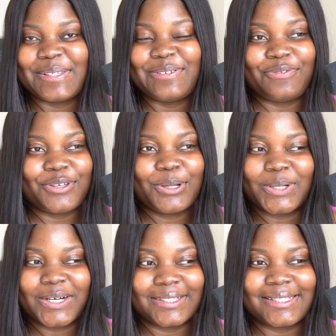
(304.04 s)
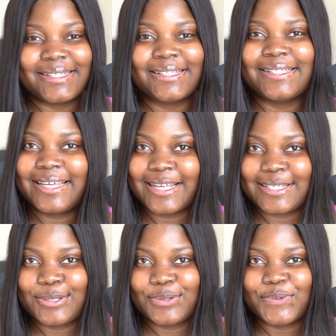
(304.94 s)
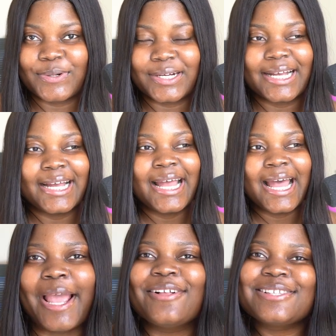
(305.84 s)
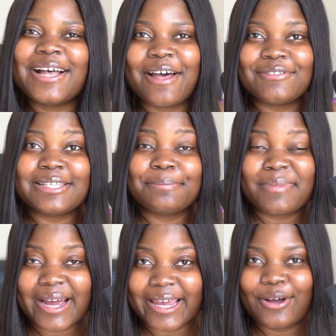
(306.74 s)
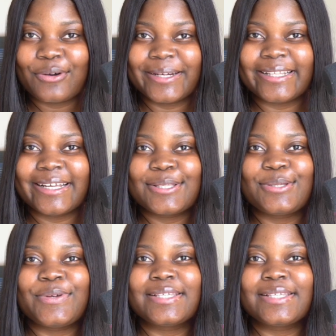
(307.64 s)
to figure out, to get it to work. I also have this mic connected to a